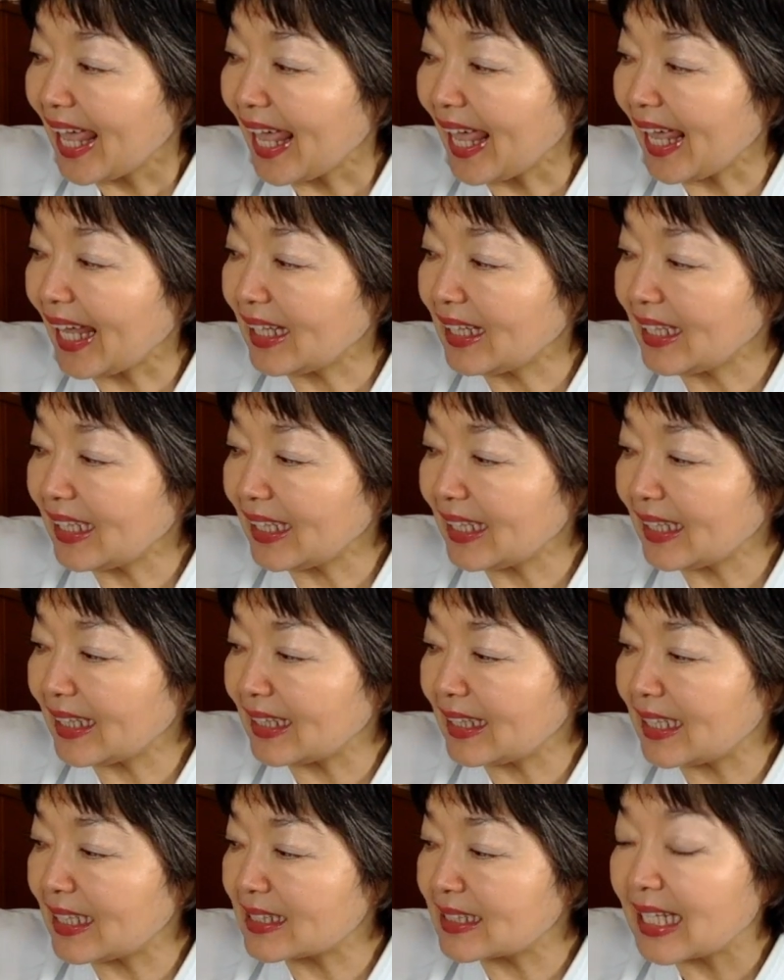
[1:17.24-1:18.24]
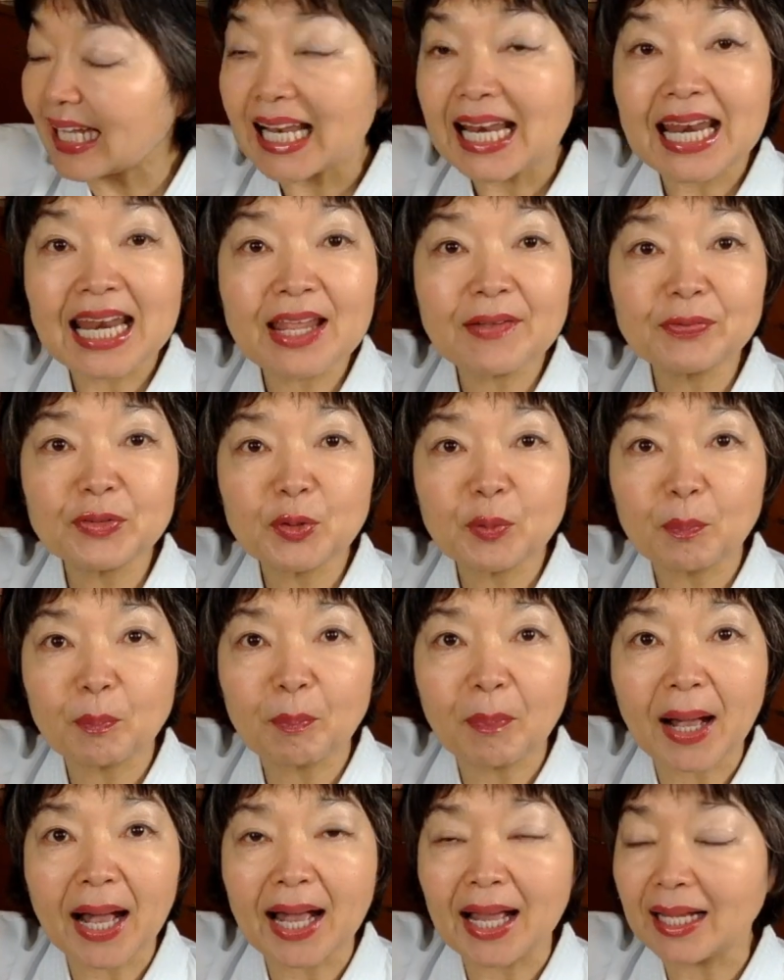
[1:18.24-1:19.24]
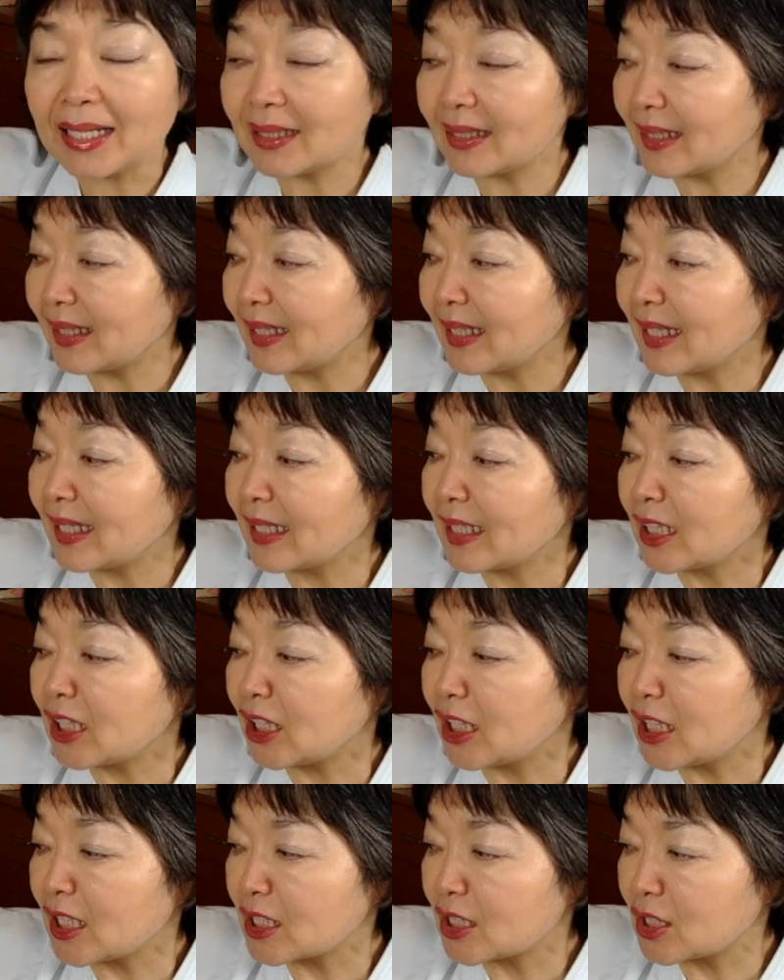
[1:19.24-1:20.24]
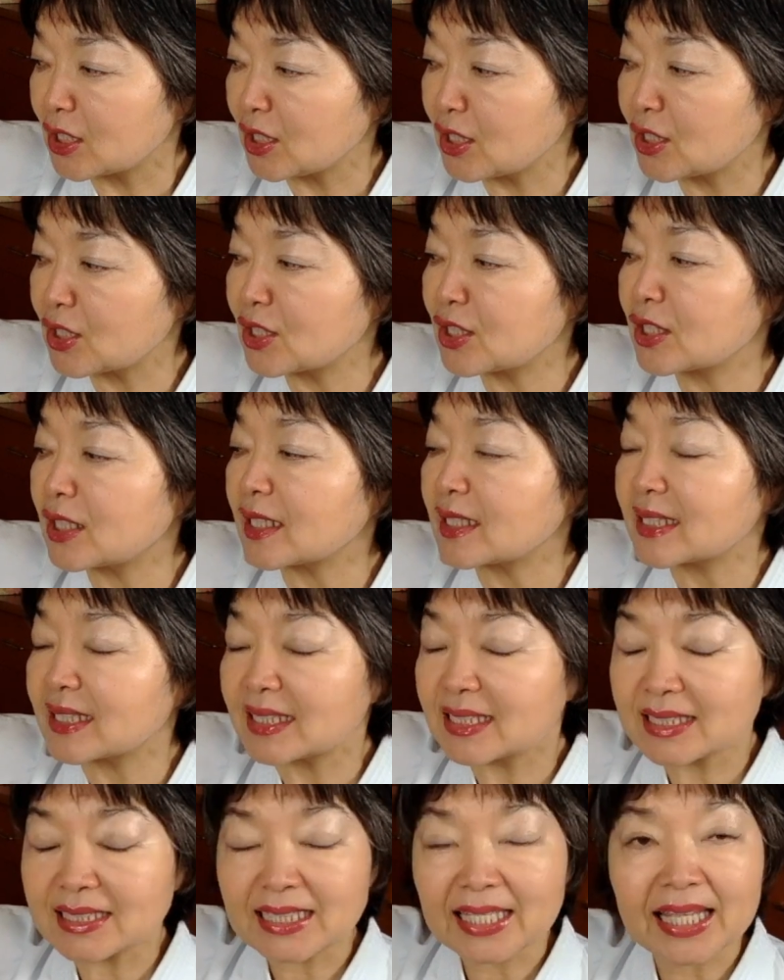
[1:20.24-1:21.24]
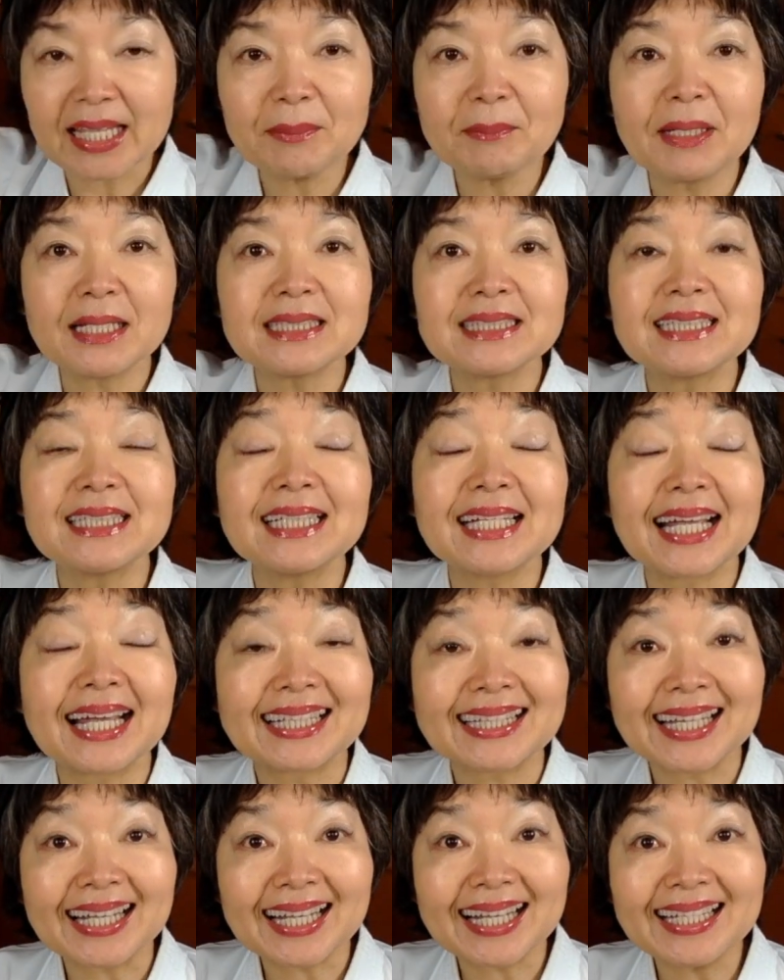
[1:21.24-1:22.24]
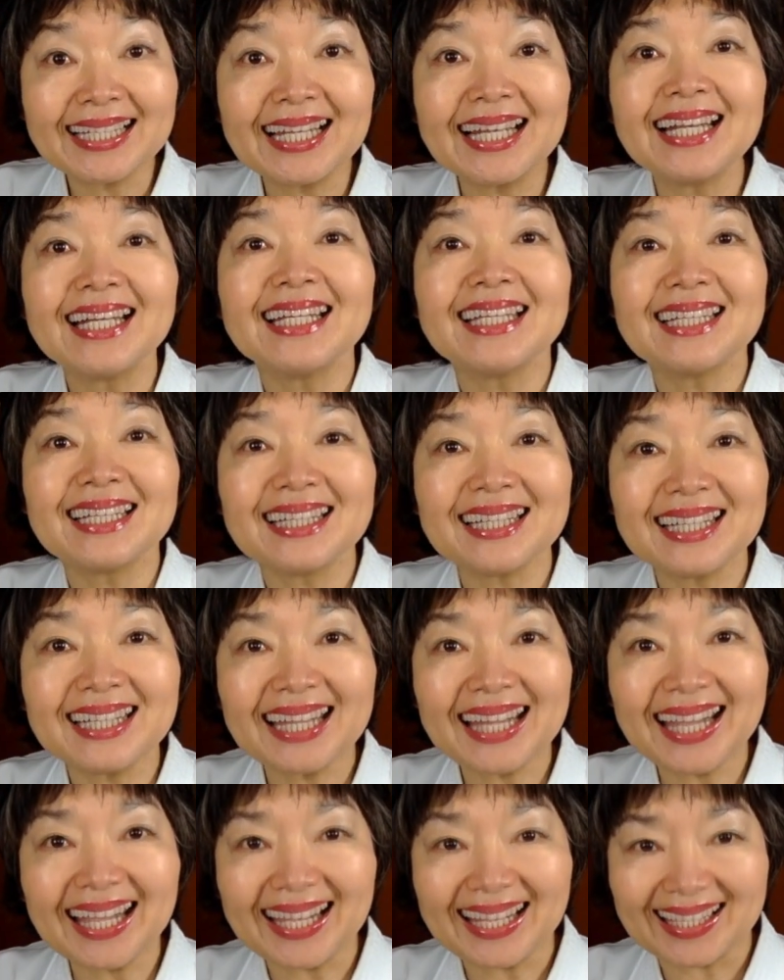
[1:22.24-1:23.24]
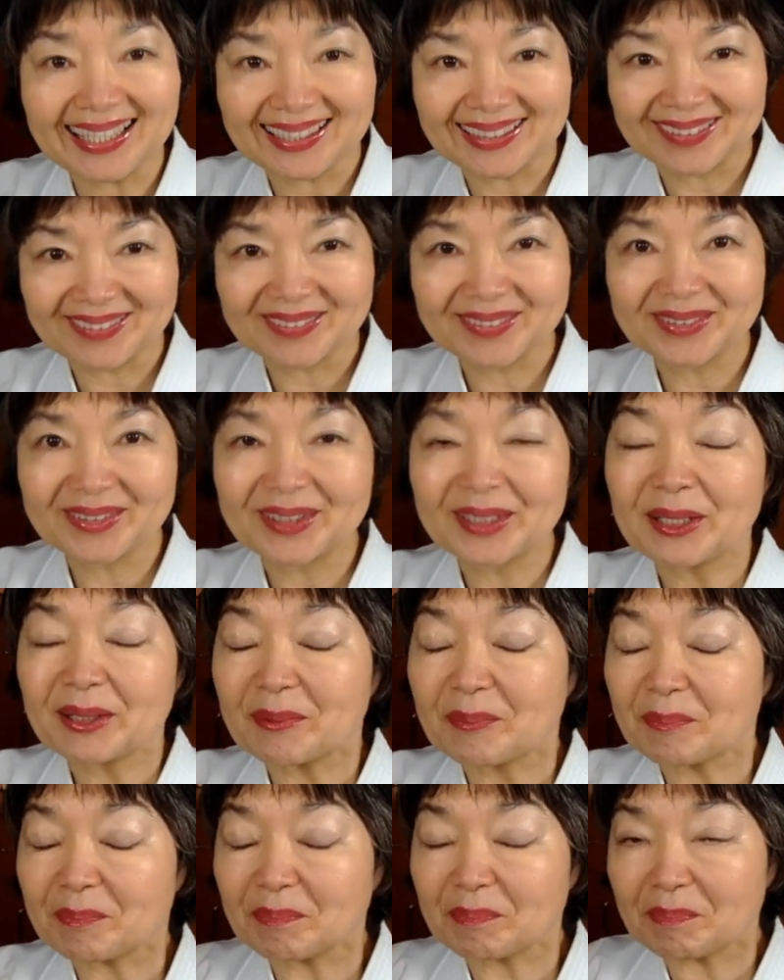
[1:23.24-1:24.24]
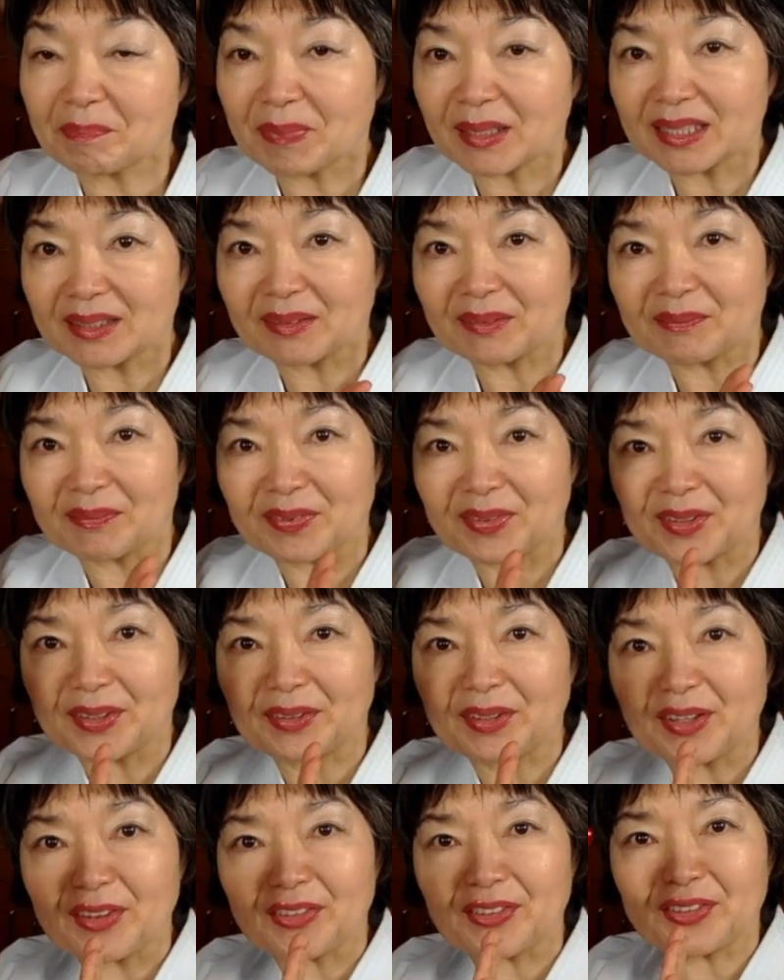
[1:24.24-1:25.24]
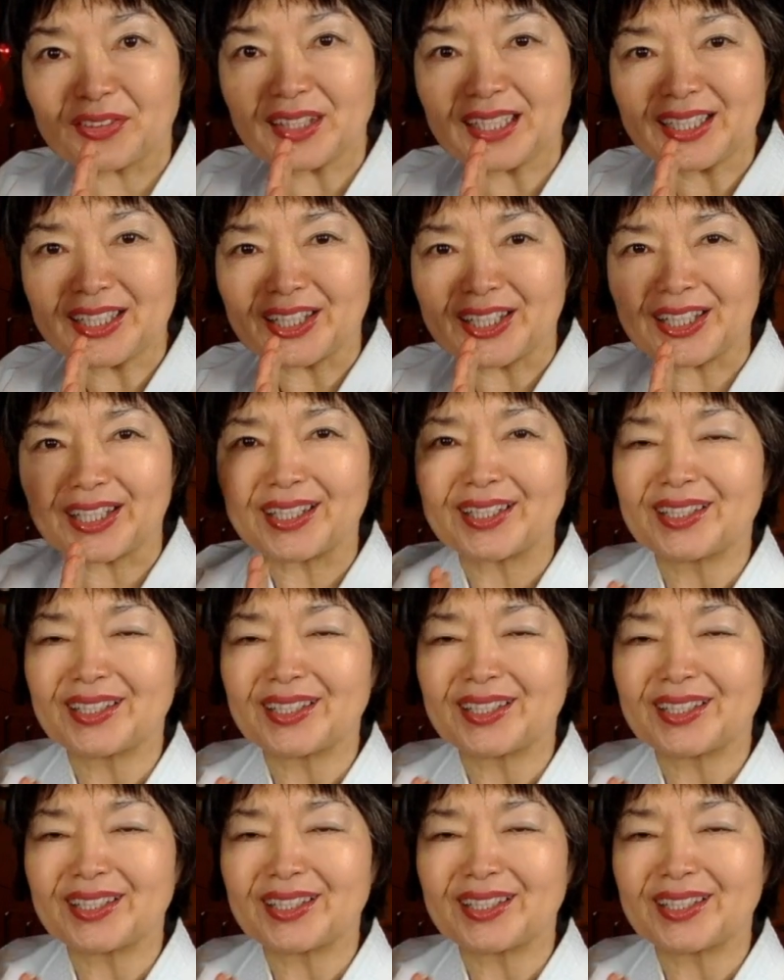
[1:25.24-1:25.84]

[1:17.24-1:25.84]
And this left part, this is the same as in katakana ne, but very thinner.